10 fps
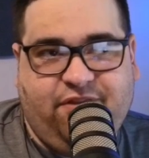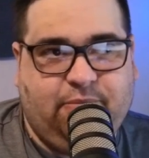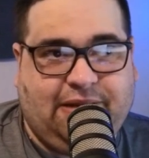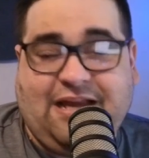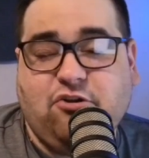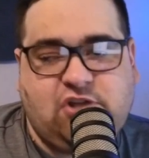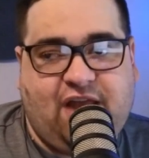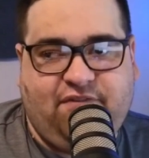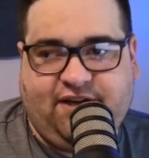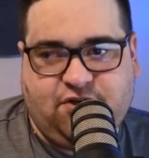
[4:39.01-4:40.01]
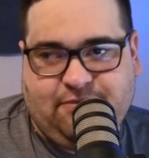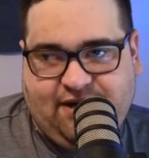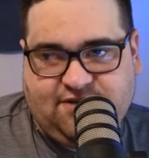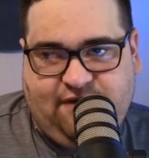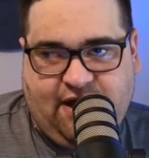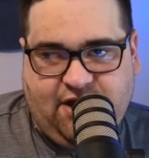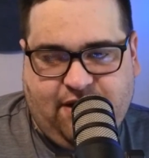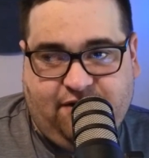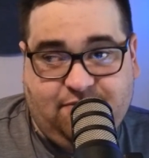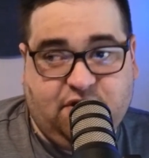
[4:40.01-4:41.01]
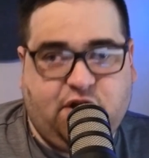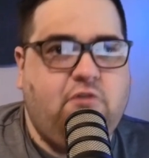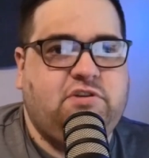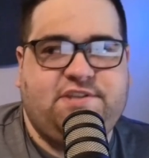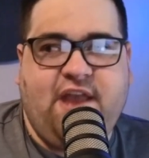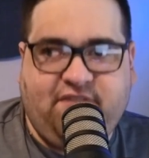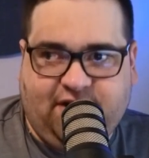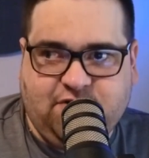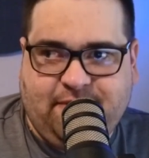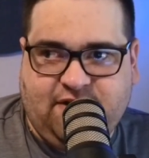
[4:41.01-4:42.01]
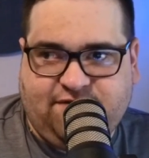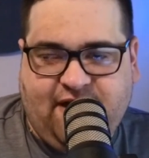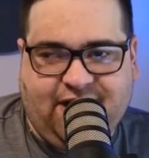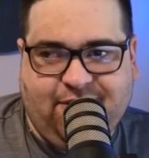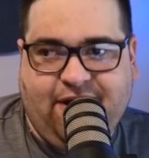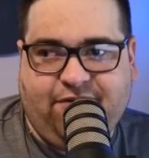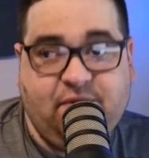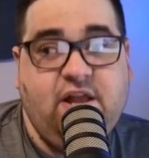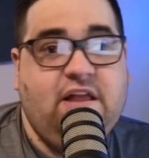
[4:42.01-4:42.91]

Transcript: the players have to get tremendous value out of them, the coaches have to get tremendous value out of them,